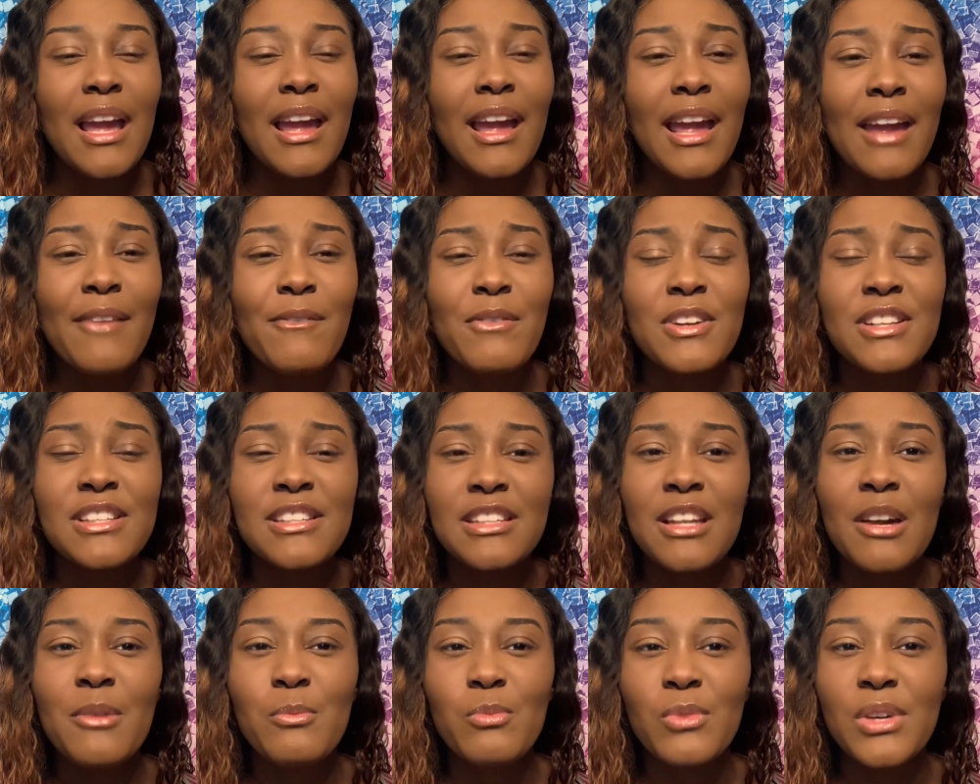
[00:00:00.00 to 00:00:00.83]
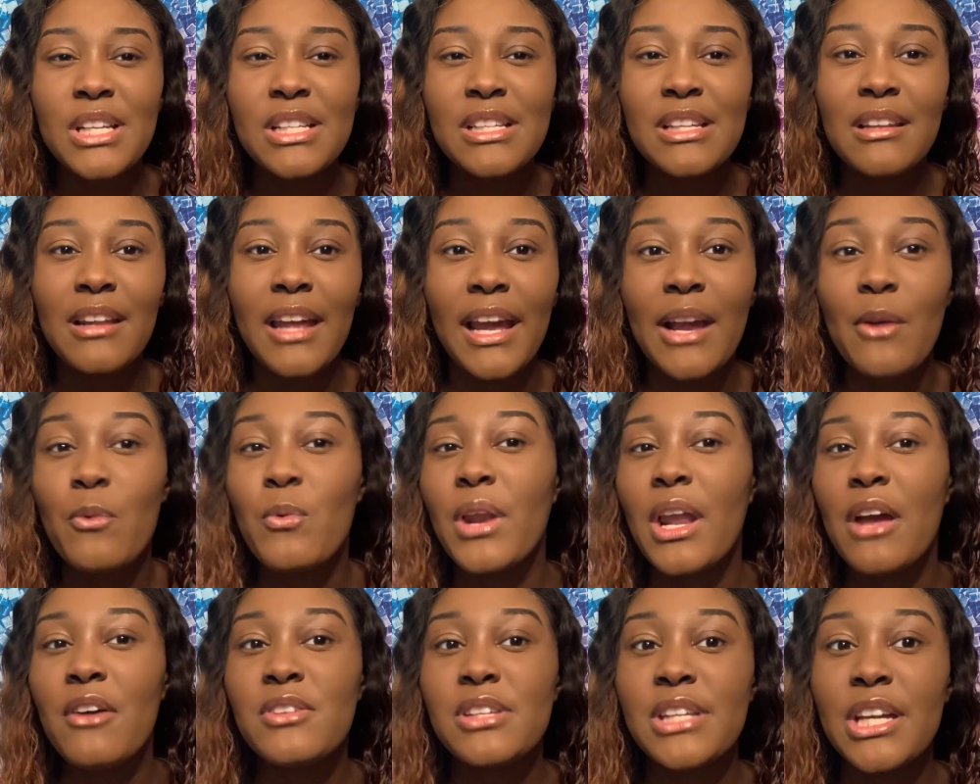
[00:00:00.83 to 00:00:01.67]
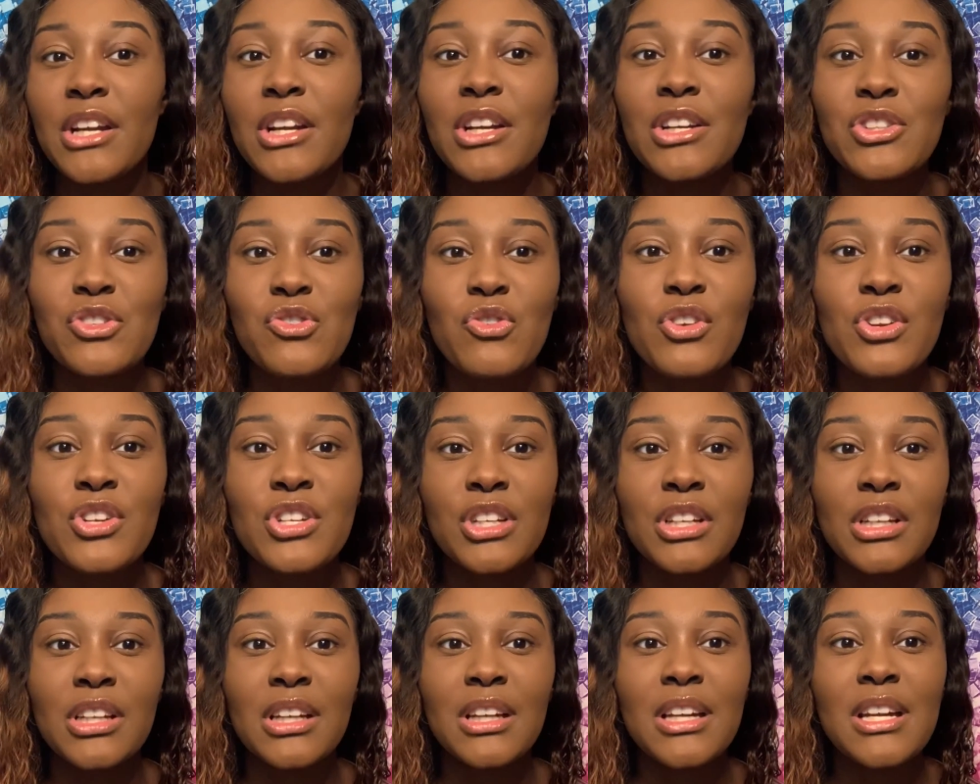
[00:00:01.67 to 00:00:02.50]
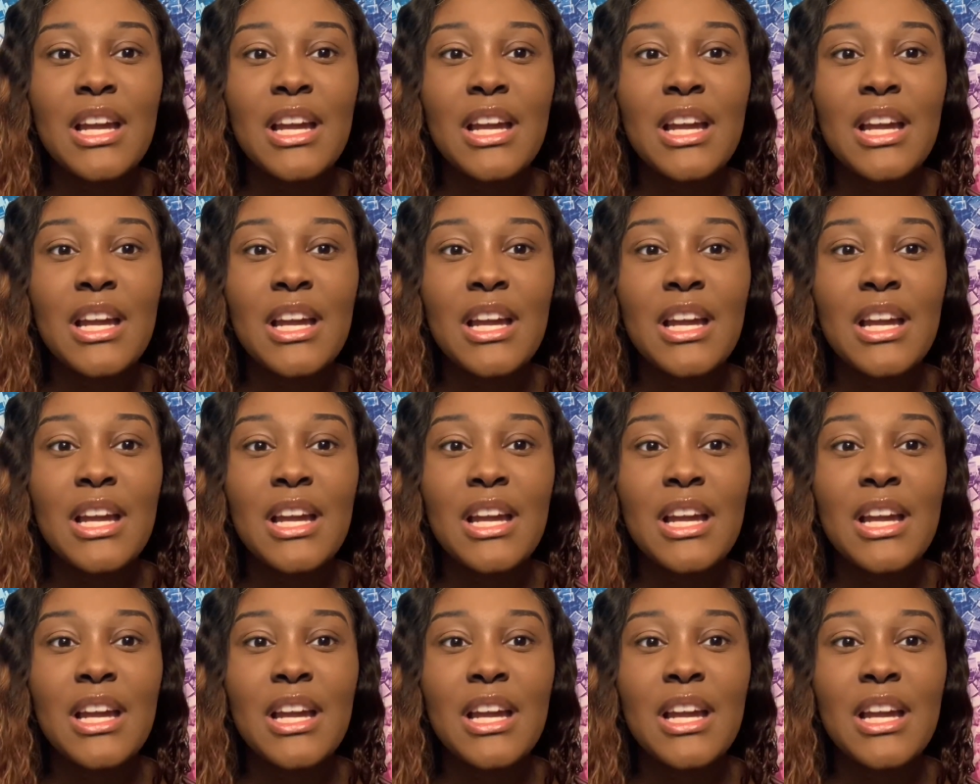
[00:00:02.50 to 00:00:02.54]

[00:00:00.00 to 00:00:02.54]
and for some reason, like when I was here in Georgia,